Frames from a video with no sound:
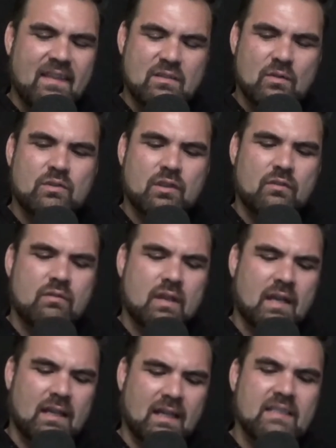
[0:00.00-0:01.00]
also
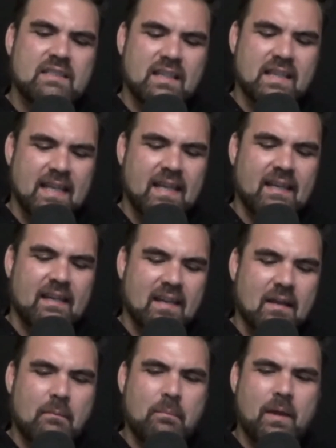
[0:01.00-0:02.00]
a lesson there
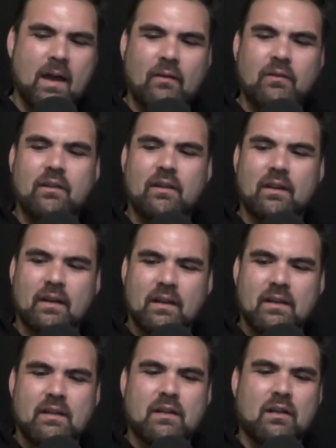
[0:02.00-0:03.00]
about
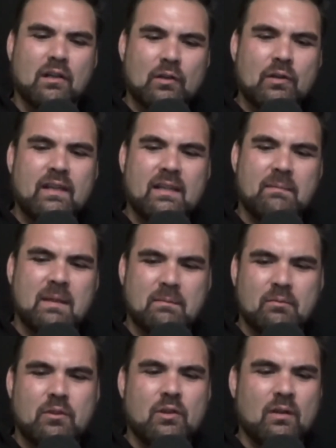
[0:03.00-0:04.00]
including the
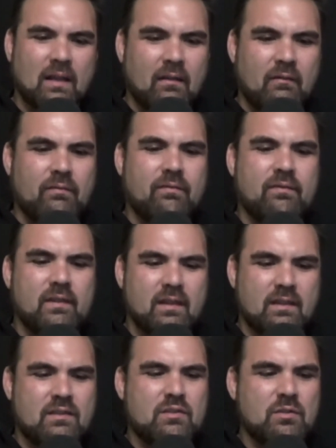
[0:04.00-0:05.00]
people you love
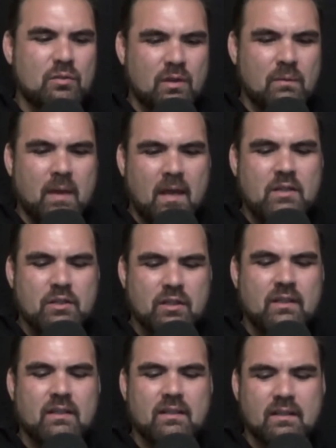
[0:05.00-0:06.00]
into the
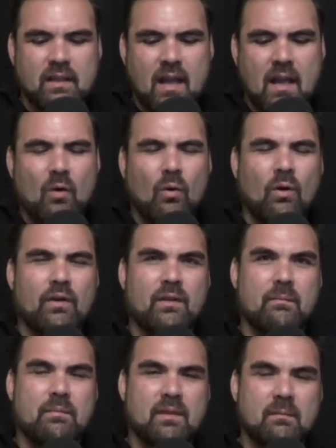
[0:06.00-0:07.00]
passion or
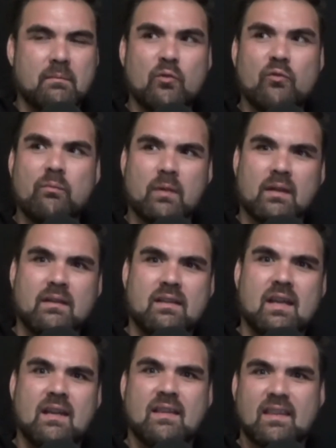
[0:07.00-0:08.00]
the movement,
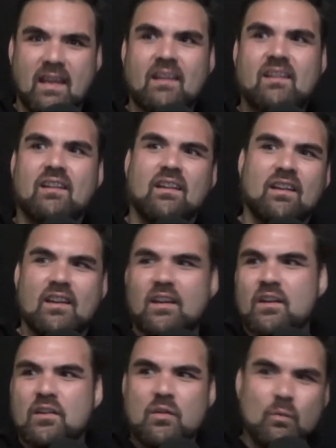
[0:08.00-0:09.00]
and that
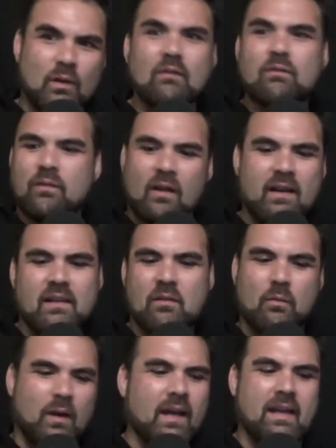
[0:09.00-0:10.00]
you will find a
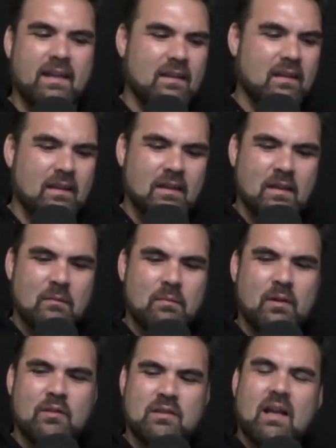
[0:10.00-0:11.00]
way.
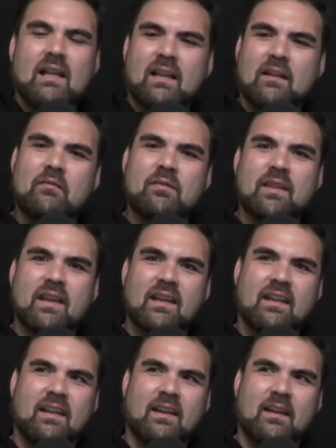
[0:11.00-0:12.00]
Because I love
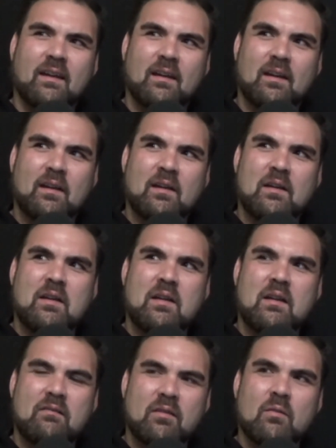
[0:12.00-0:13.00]
that
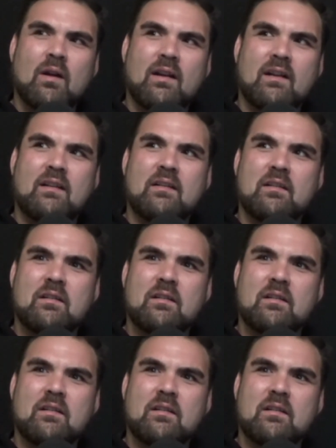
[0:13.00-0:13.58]
everyone,